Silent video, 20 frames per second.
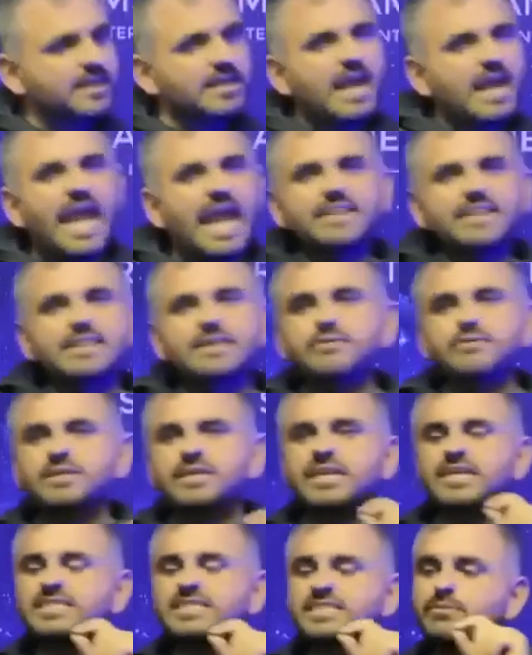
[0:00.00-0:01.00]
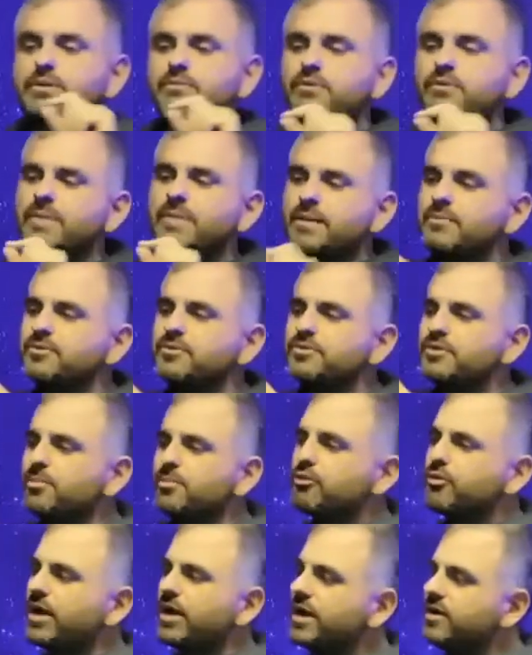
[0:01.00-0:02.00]
And they said, we remember the
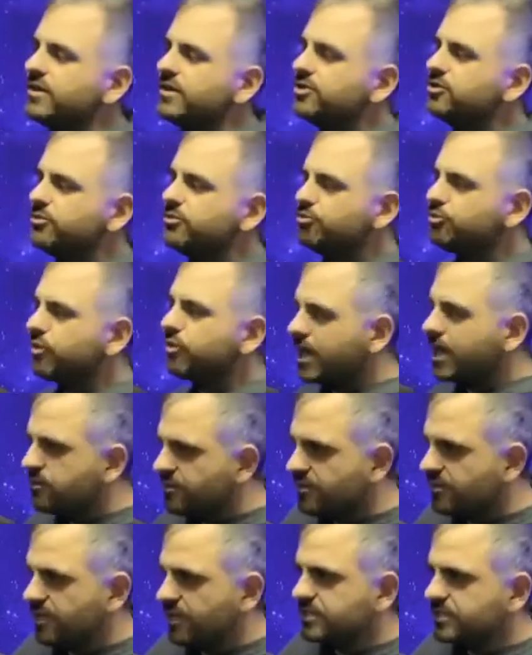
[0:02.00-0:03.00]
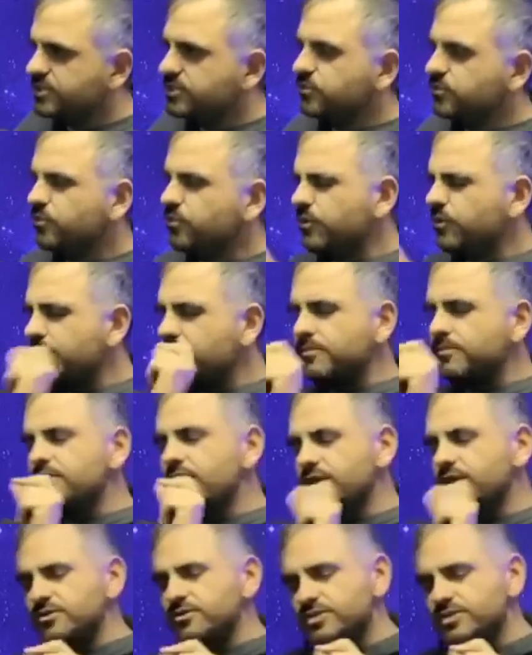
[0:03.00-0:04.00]
prayer that you prayed with us. You remember
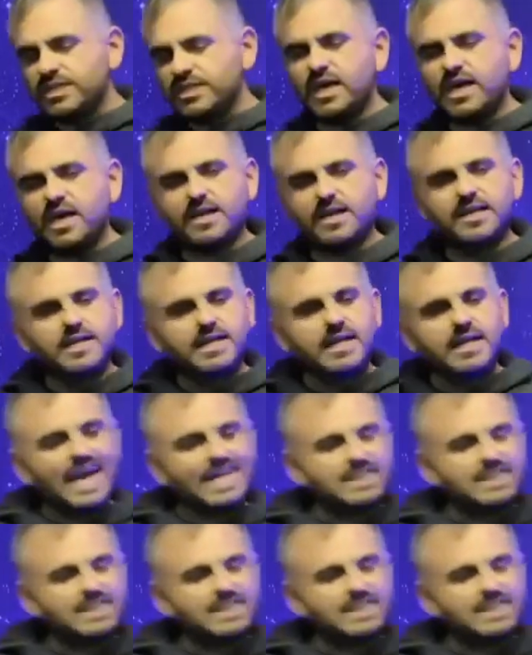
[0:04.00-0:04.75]
that you said at the